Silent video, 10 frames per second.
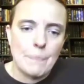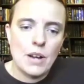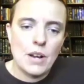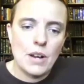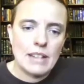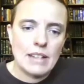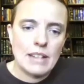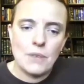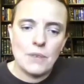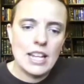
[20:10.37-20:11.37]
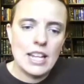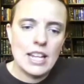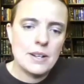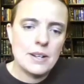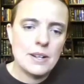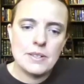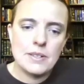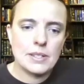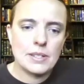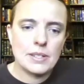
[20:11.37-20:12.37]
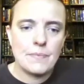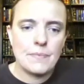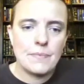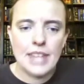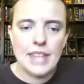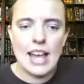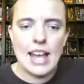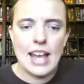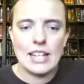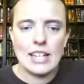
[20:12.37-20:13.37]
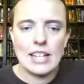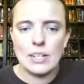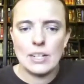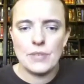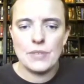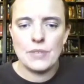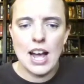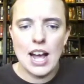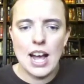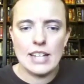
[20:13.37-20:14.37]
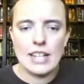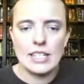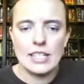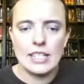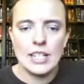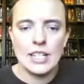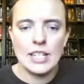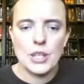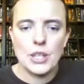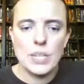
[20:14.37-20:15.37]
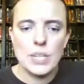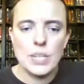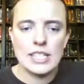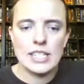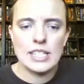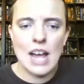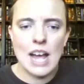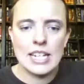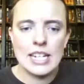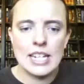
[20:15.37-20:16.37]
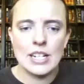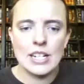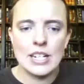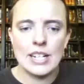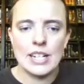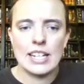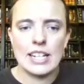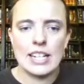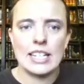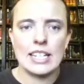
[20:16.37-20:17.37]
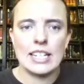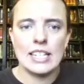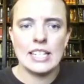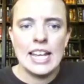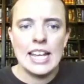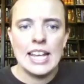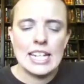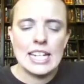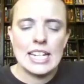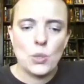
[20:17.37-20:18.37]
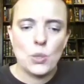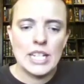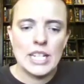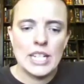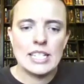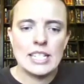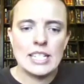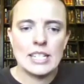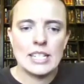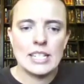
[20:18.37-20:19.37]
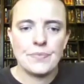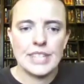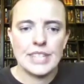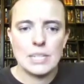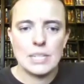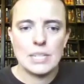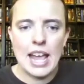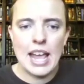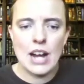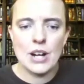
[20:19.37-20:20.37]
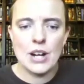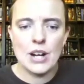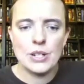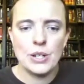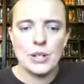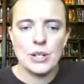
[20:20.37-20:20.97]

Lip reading: Okay, so videos, and we've got the quizzes down here, and again, each quiz is paired